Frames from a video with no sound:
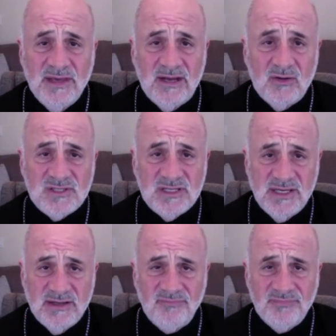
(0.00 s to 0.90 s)
At
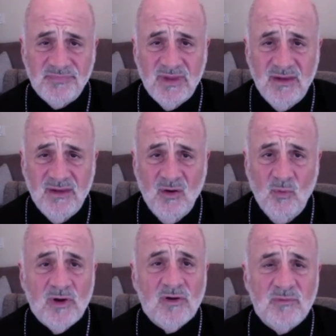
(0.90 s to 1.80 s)
OCN,
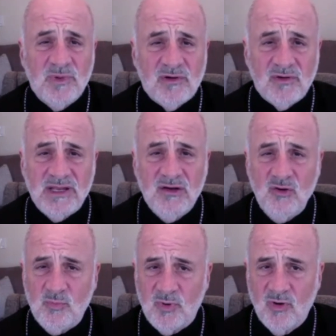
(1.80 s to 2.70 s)
we're going to be creating
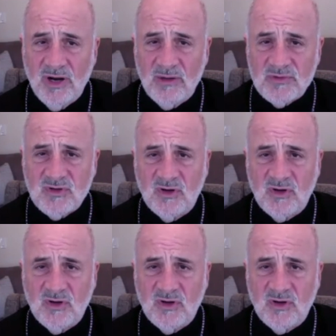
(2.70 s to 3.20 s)
new programs